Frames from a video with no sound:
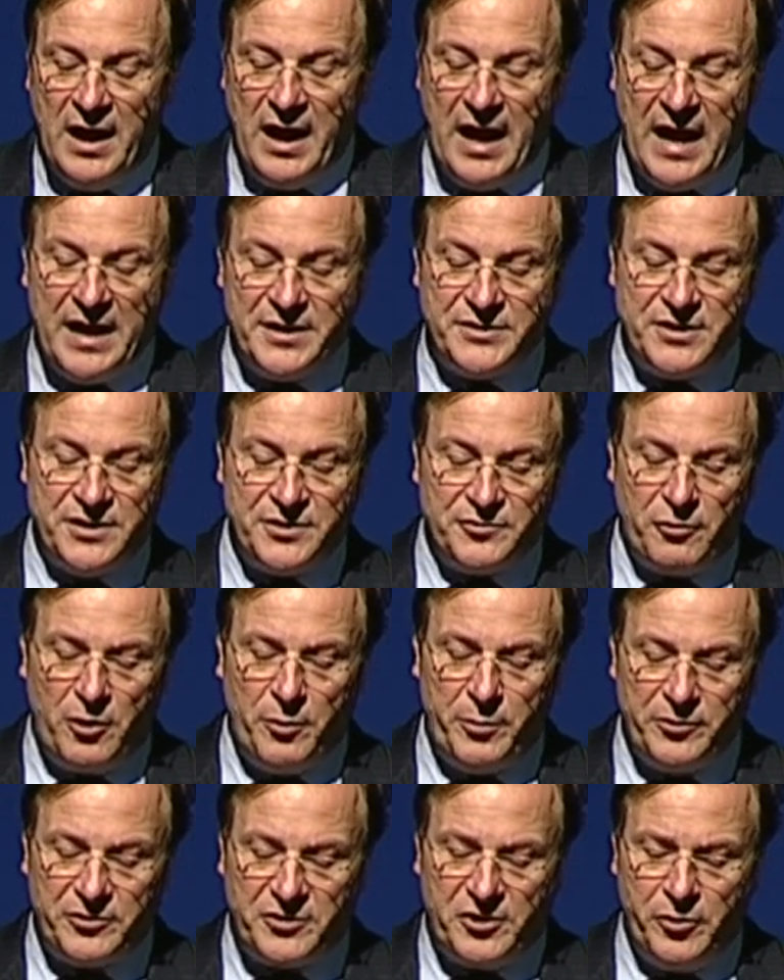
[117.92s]
as is
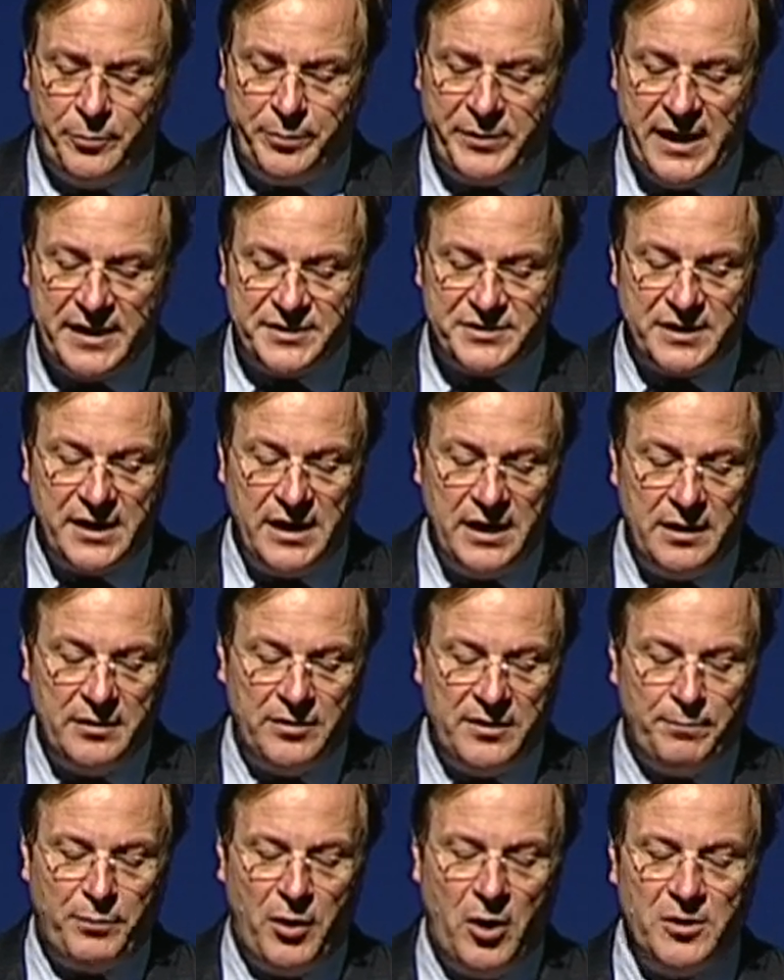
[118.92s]
Robert Kupiecki,
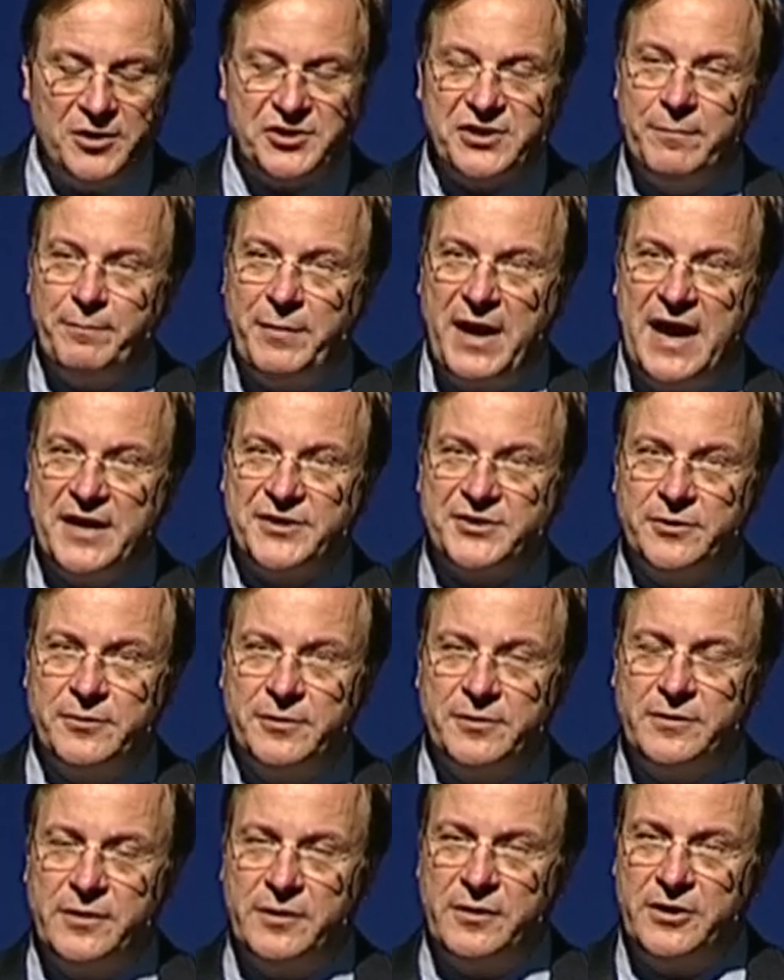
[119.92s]
the Polish
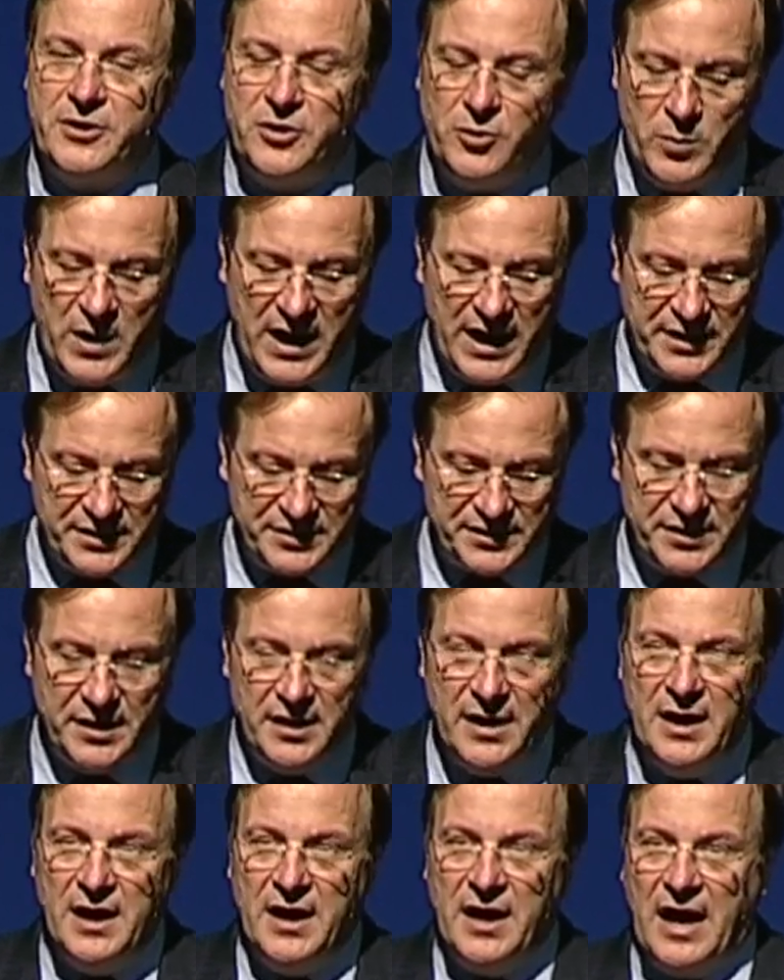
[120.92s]
ambassador to the U.S.
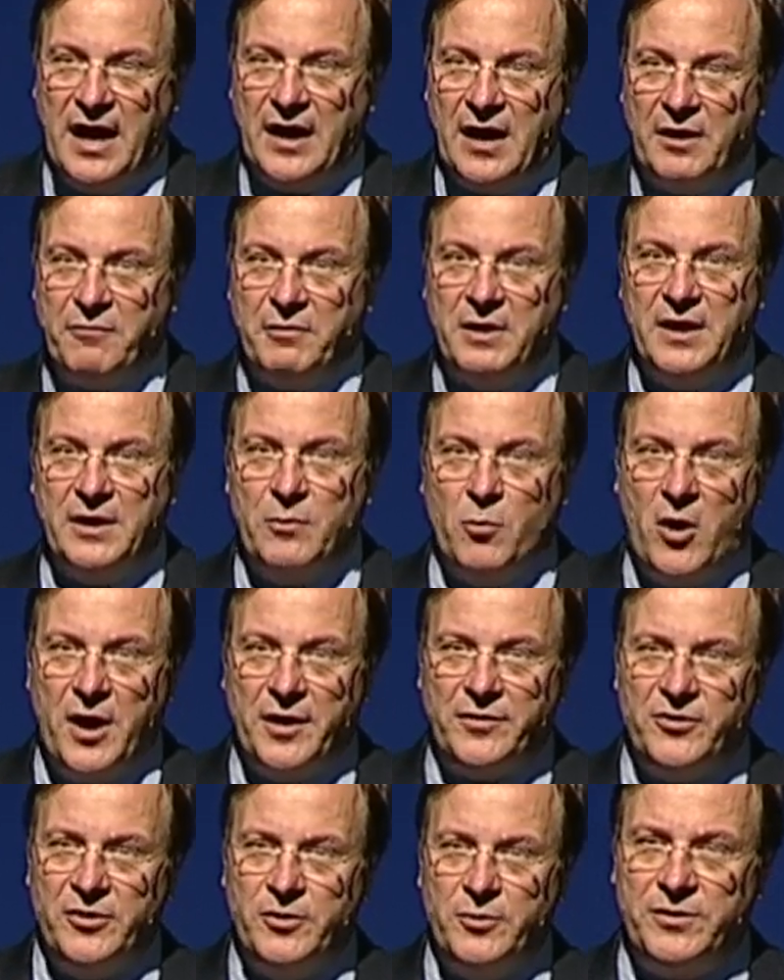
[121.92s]
And I really
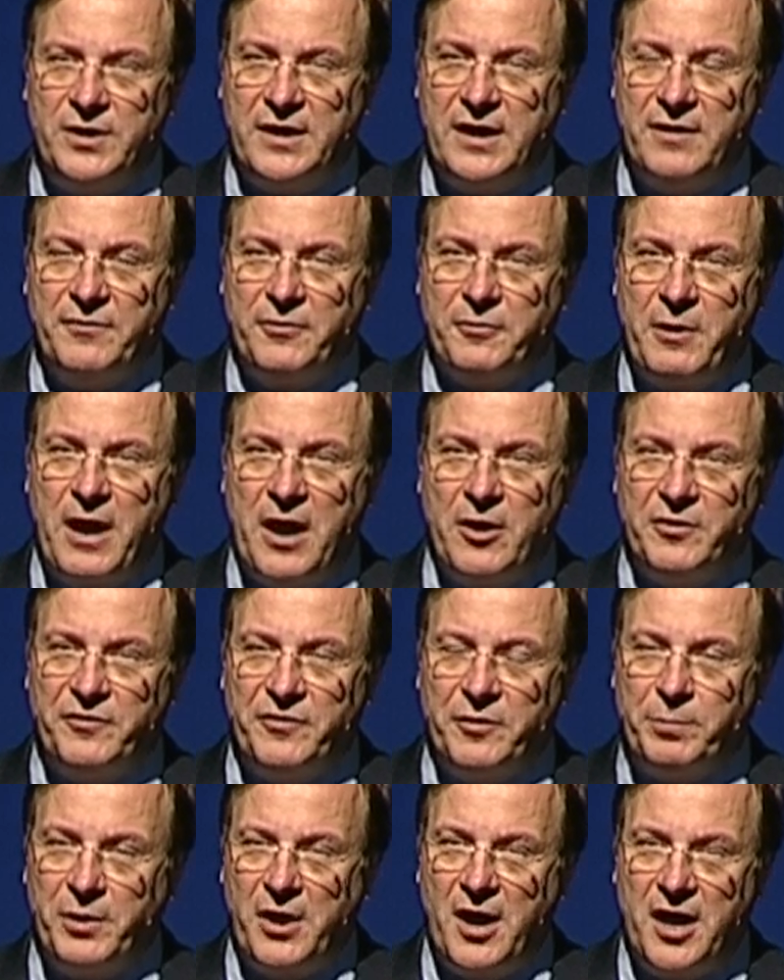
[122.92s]
want to give a round
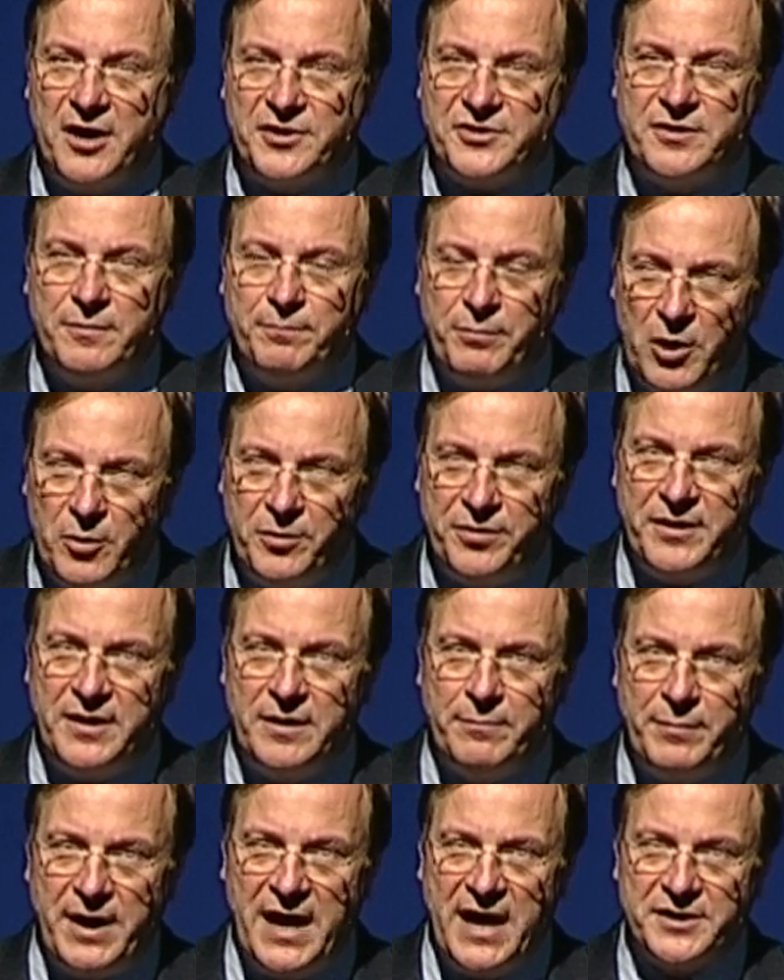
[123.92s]
of applause to both the
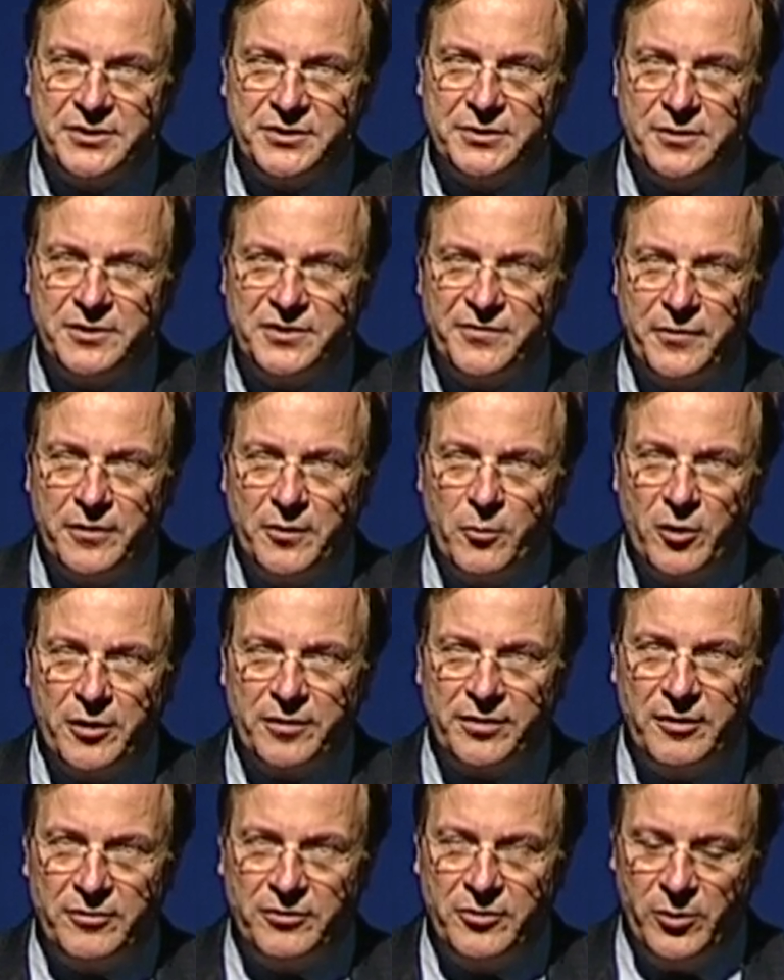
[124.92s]
ambassadors for the
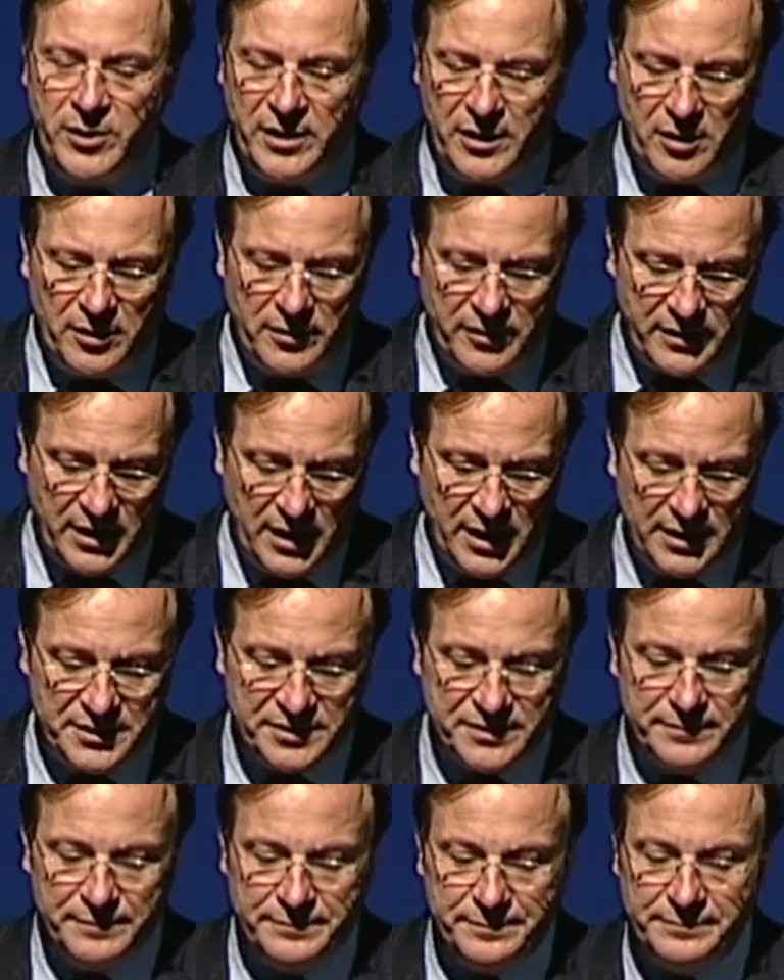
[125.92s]
work they're doing on our
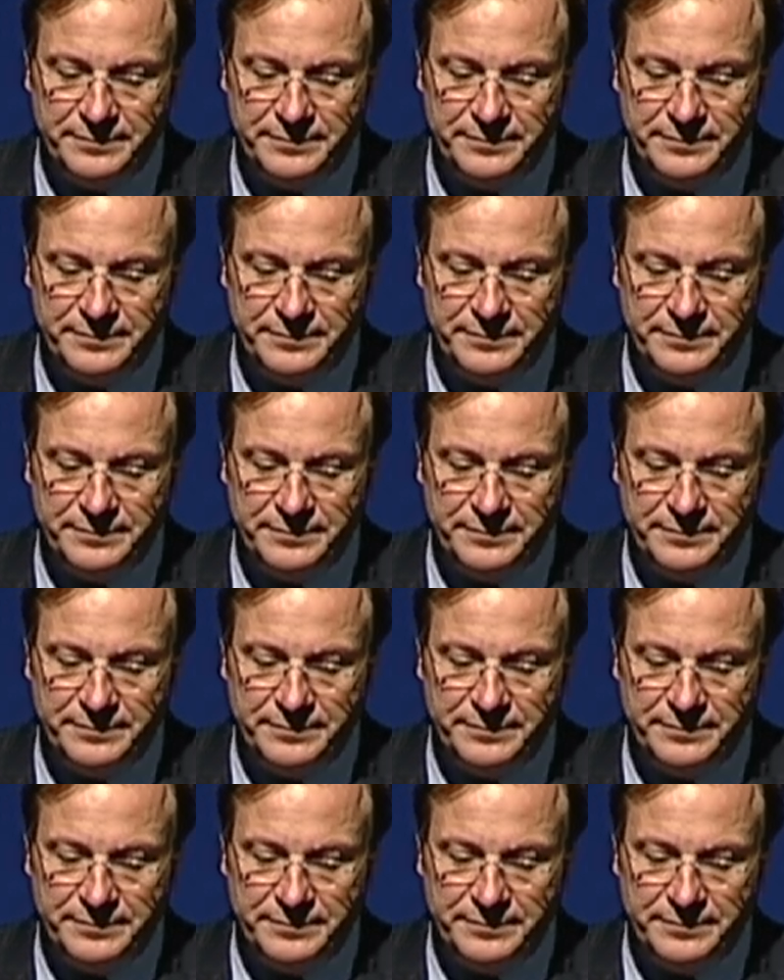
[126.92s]
cause.